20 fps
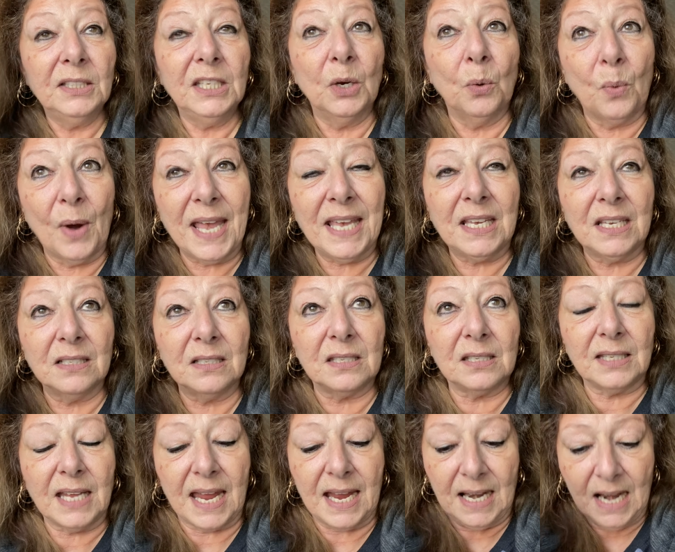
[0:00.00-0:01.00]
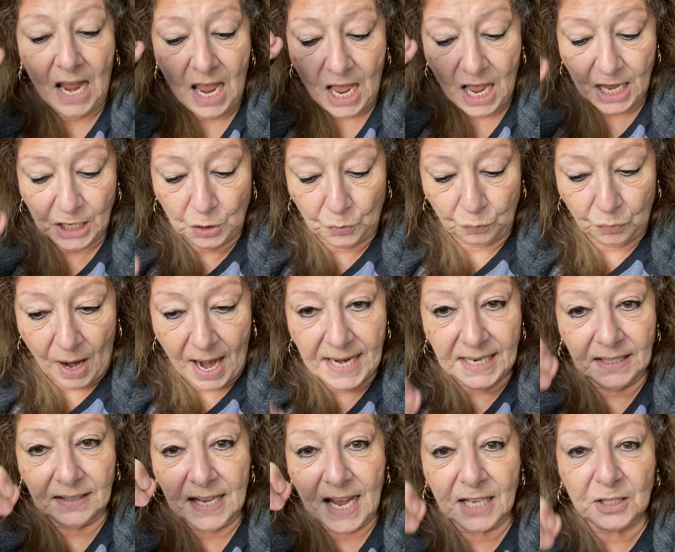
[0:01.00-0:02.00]
the awakened state. It's right
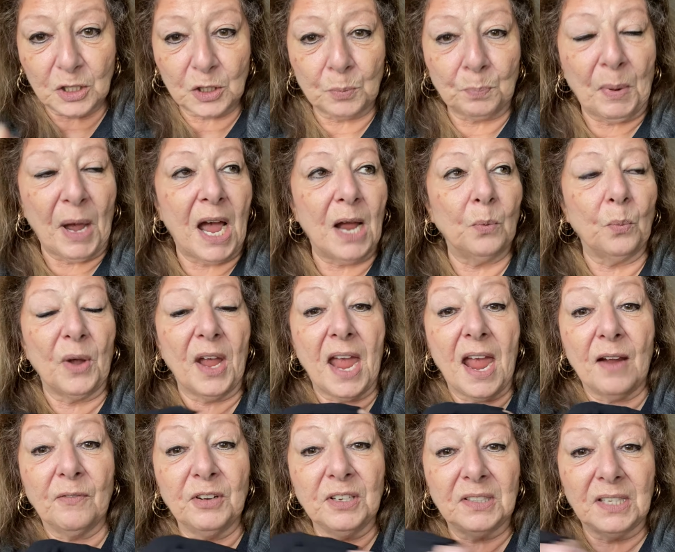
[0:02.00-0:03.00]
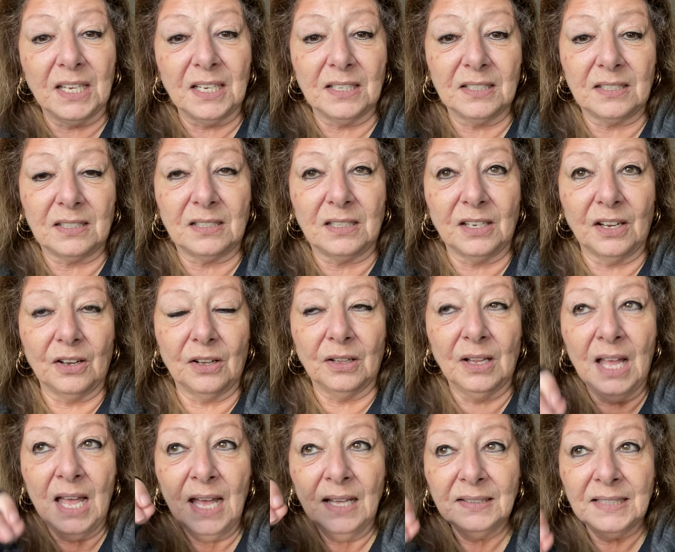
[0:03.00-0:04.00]
in that spot where everything is still.
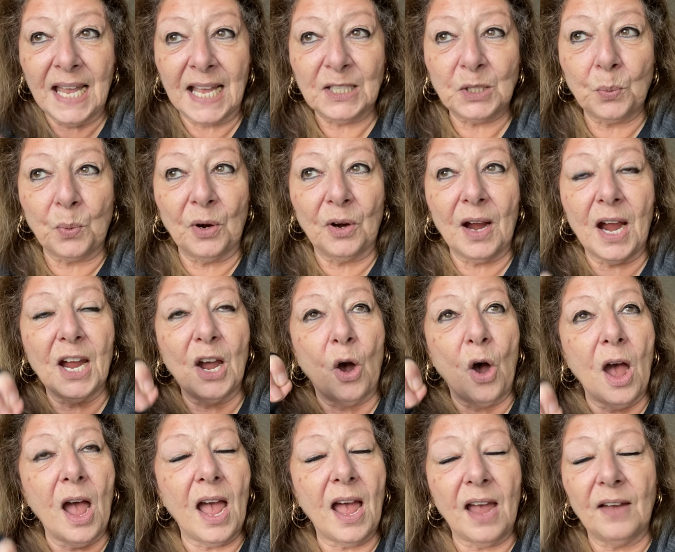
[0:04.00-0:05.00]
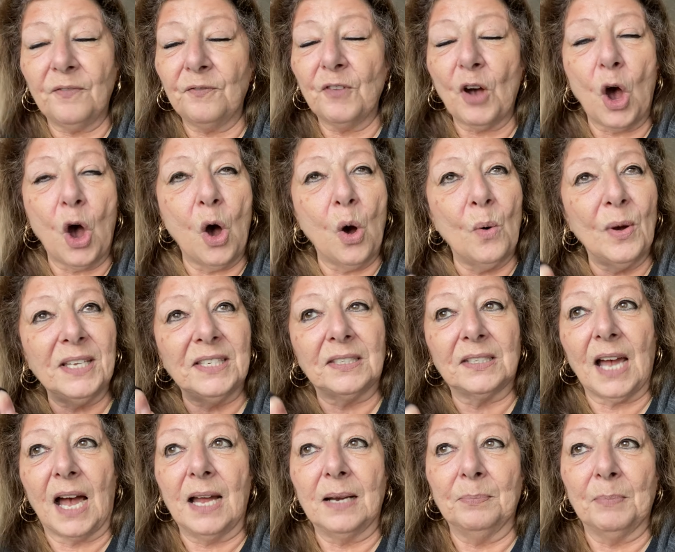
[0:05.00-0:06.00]
That's where I, oh, I've always
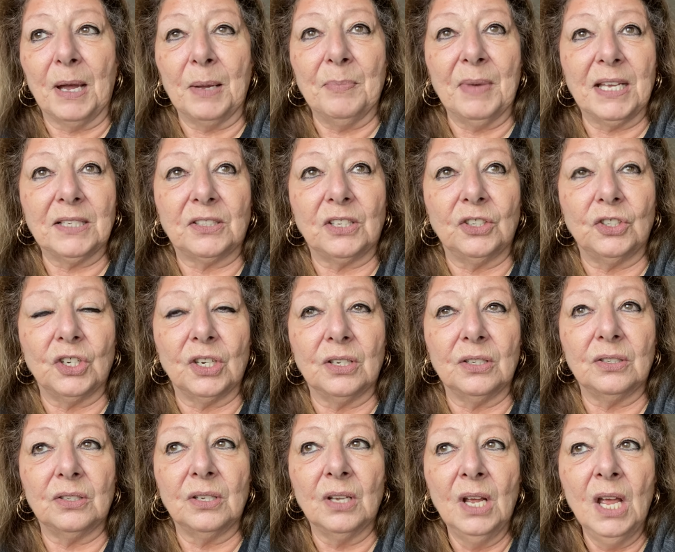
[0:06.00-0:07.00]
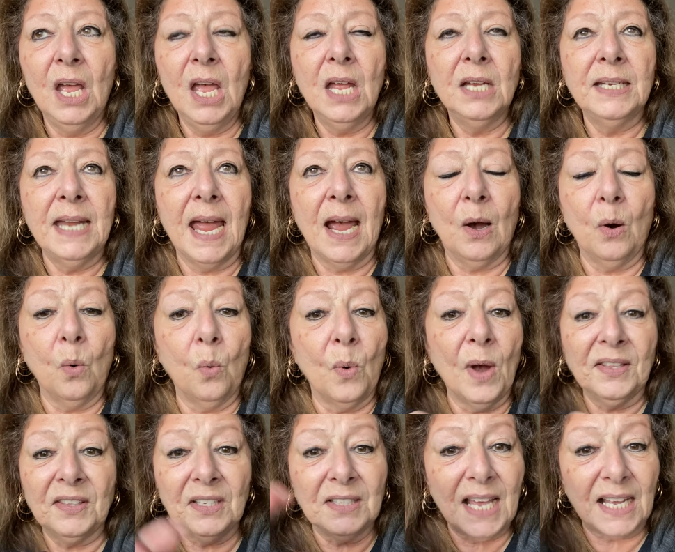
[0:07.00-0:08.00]
gotten my messages. Now,
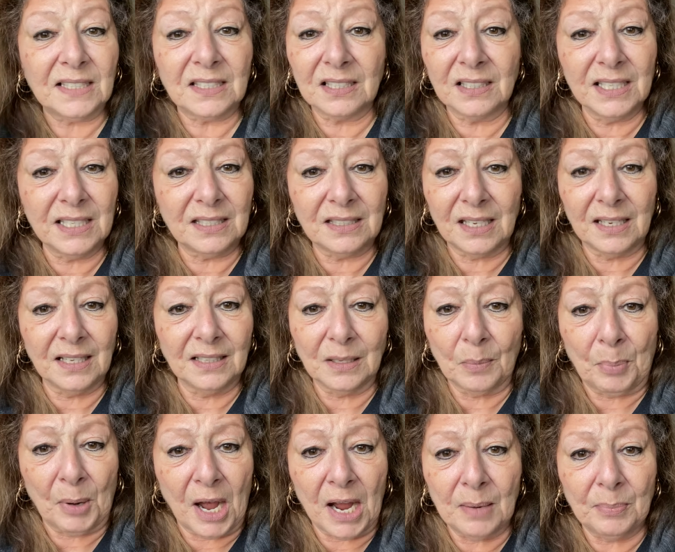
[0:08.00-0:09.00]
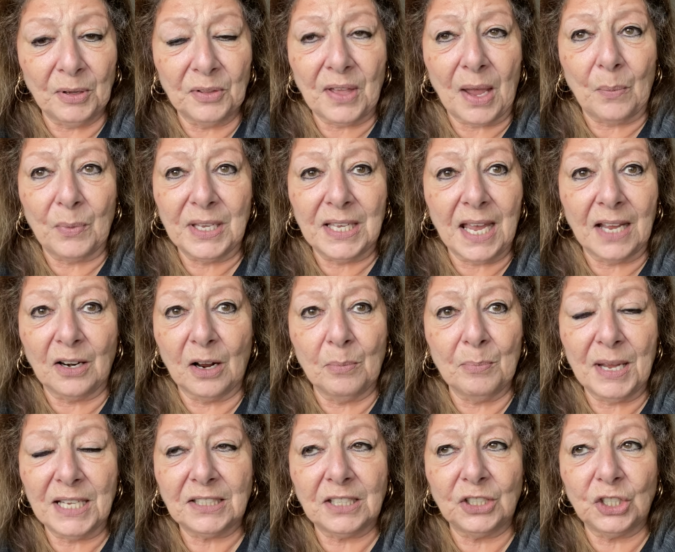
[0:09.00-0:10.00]
whether that's listed in the Bible that we get our
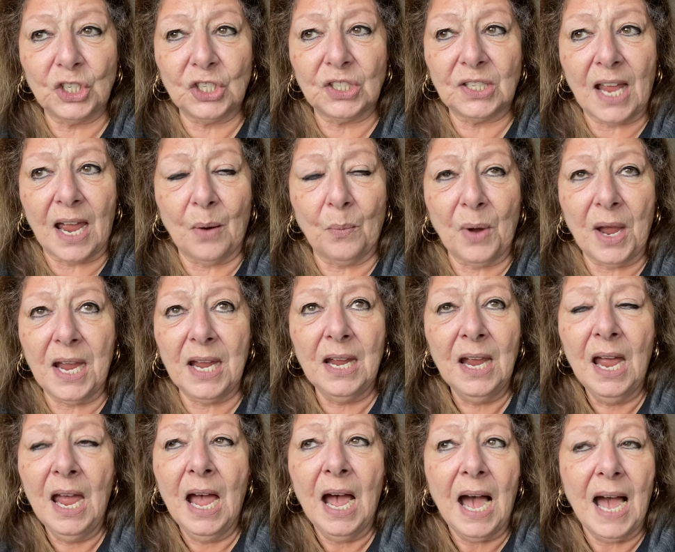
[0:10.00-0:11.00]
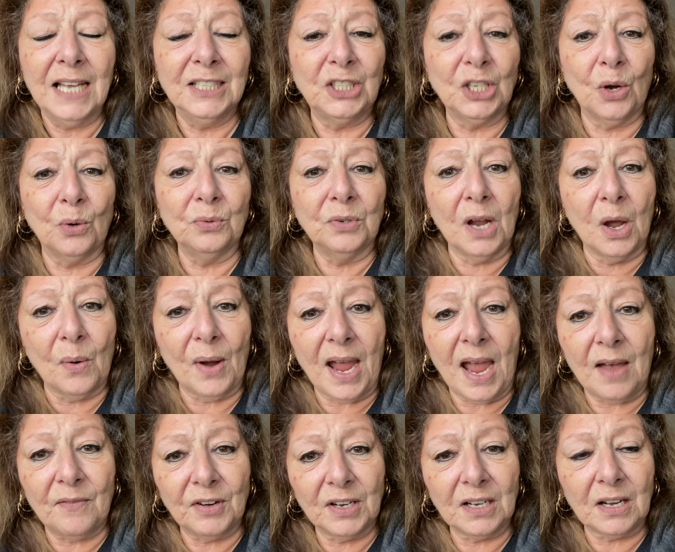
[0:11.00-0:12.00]
messages that way, I don't know. I
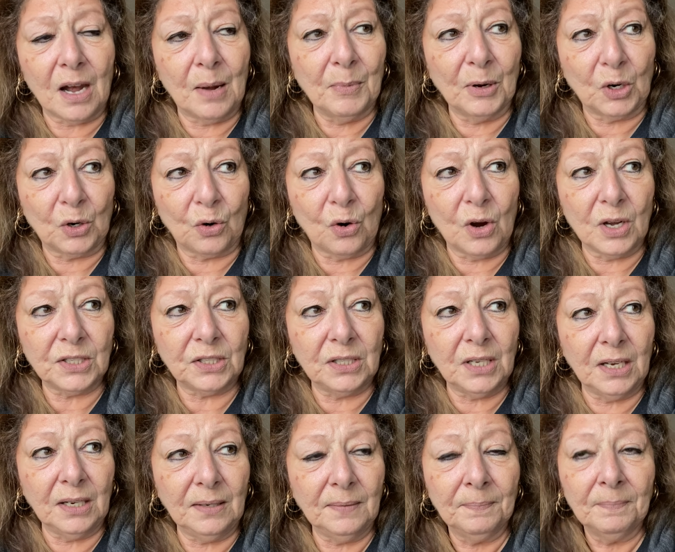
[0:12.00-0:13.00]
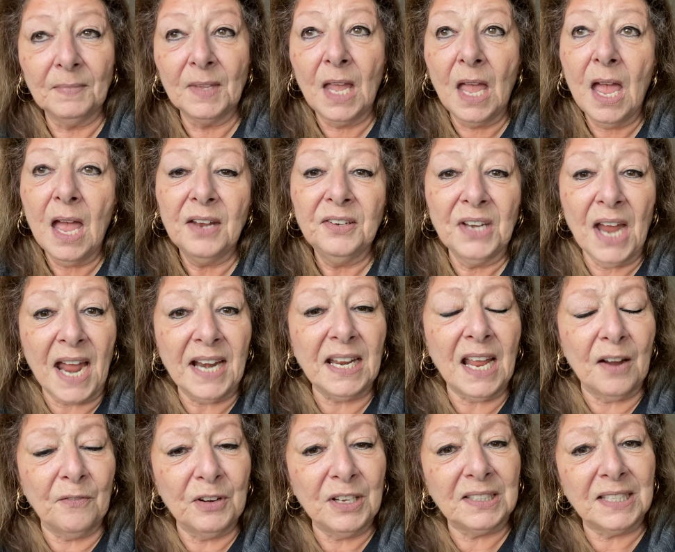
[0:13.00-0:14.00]
haven't come across it. Not
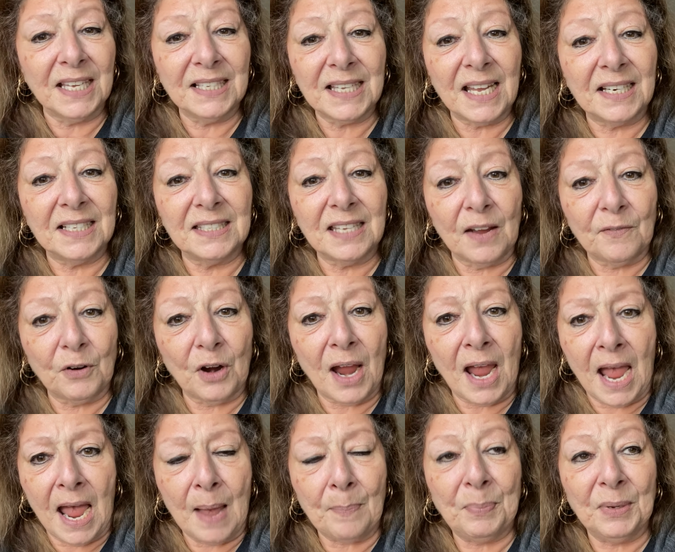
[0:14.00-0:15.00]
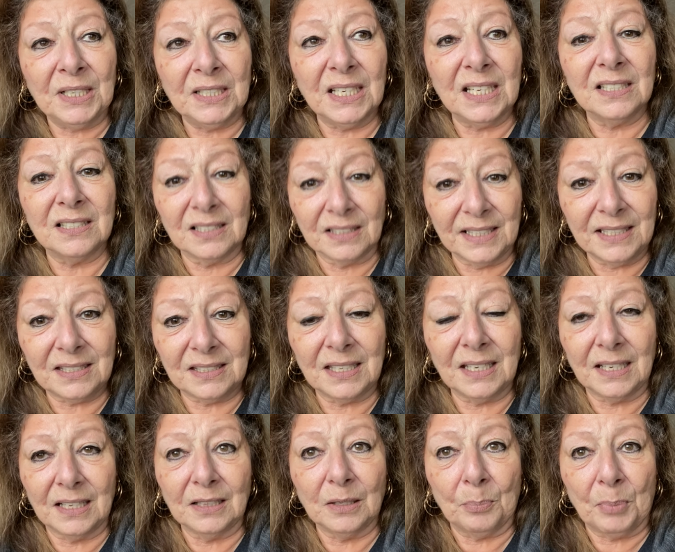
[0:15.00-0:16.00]
everything that has ever happened is
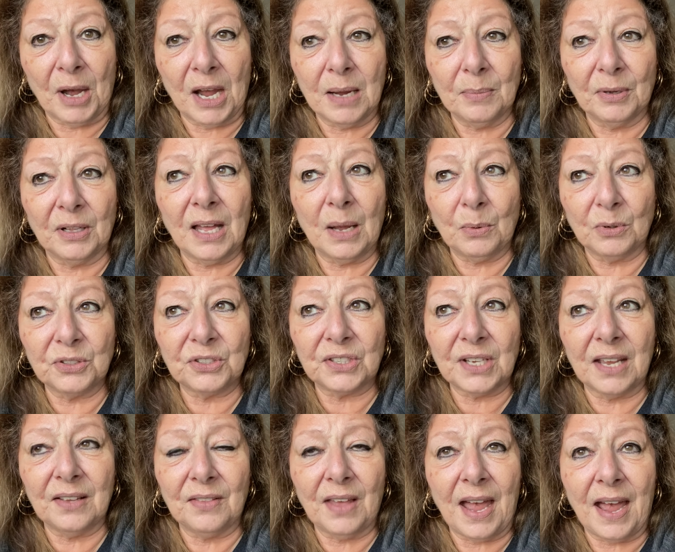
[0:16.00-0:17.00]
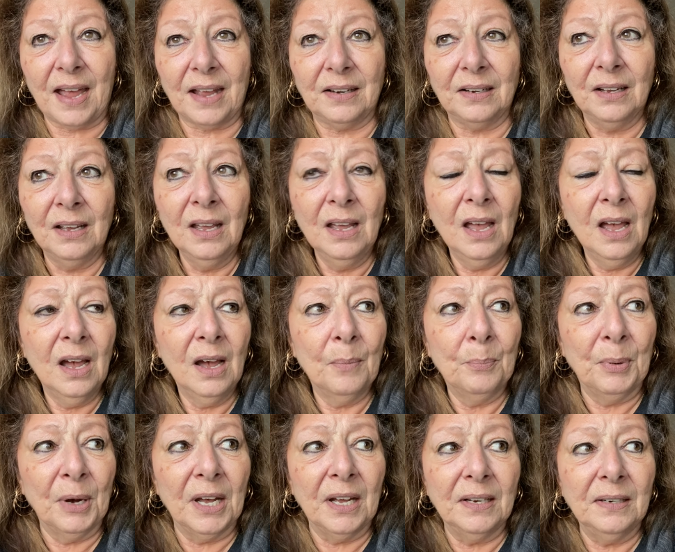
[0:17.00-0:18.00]
listed in the Bible. I will say that.
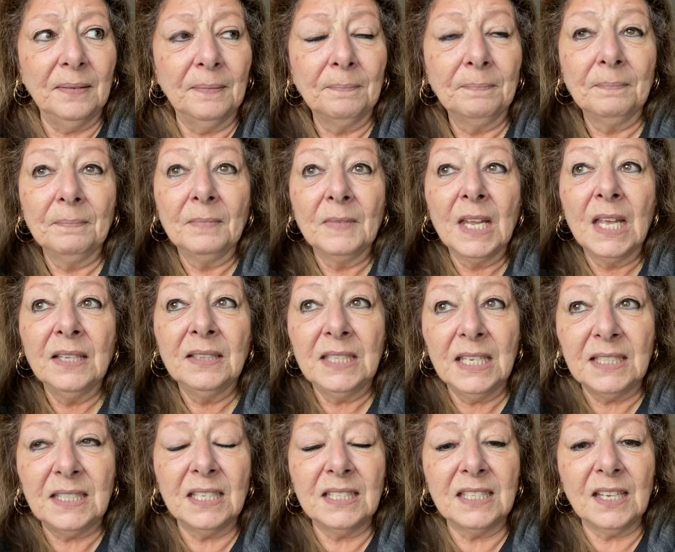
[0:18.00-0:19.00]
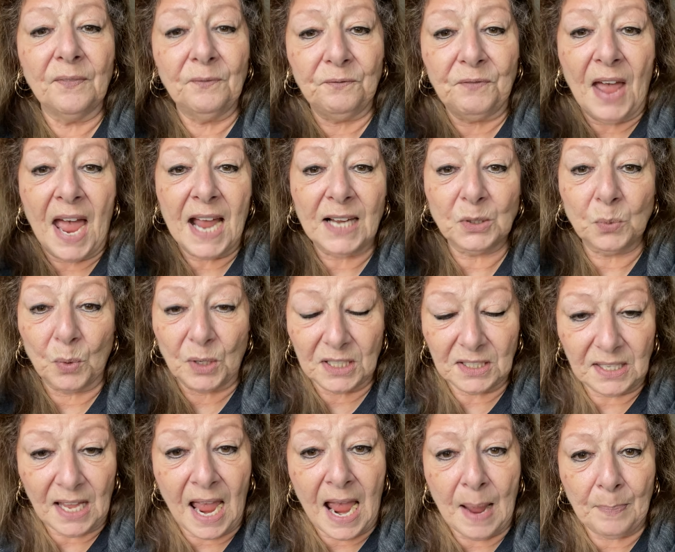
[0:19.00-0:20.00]
But this is, in fact, what
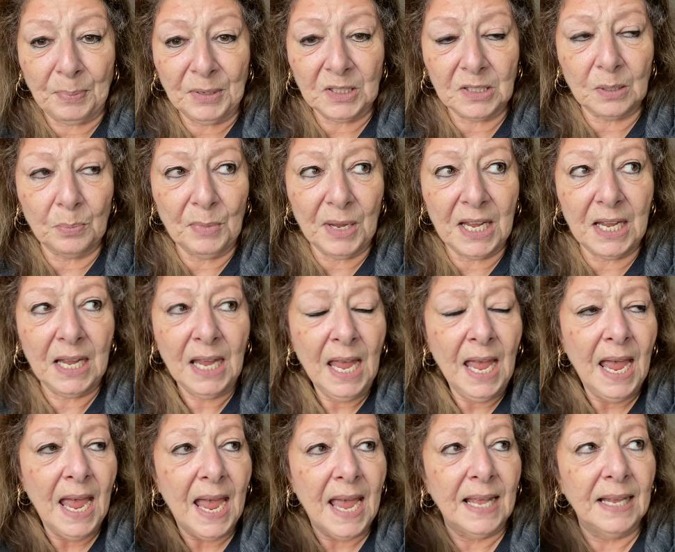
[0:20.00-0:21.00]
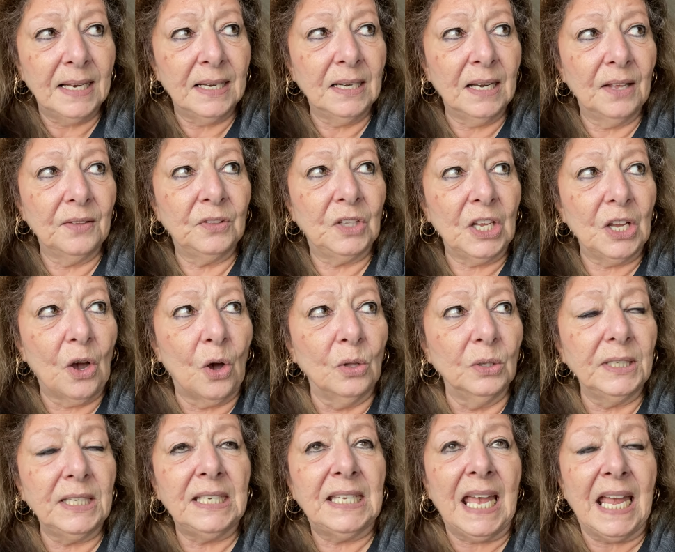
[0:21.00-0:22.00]
has happened to me. And the
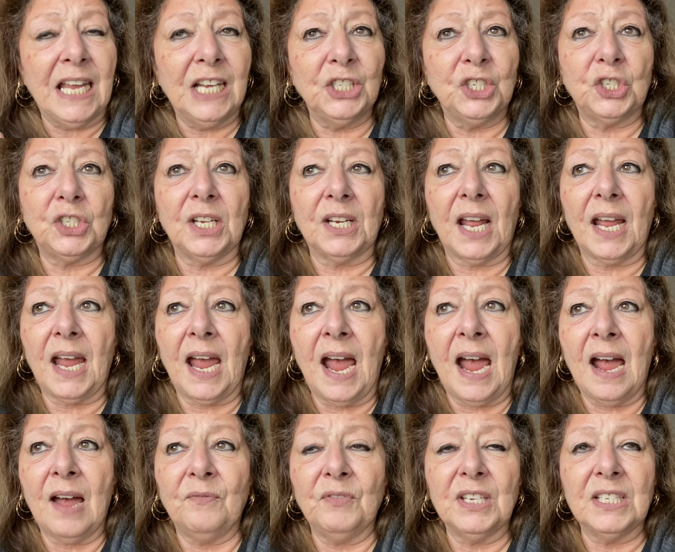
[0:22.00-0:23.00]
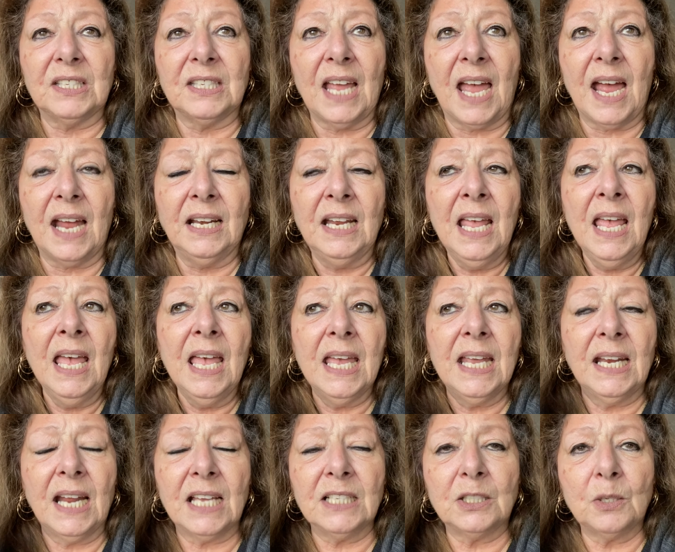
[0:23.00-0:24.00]
only gauge that I have is that
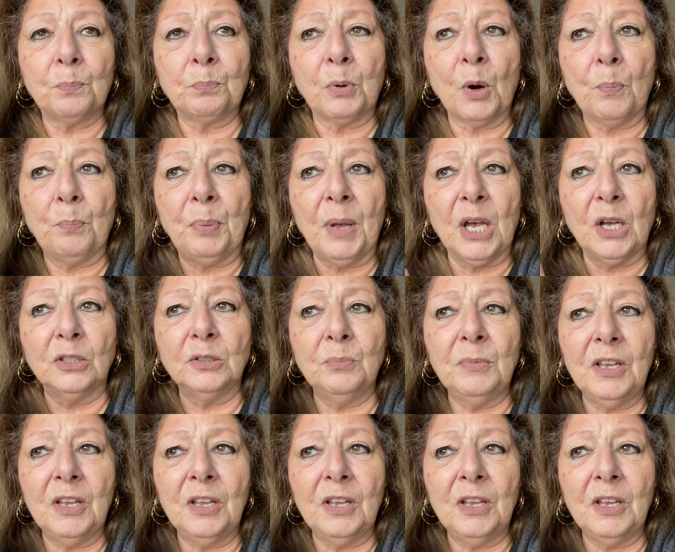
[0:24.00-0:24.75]
it has propelled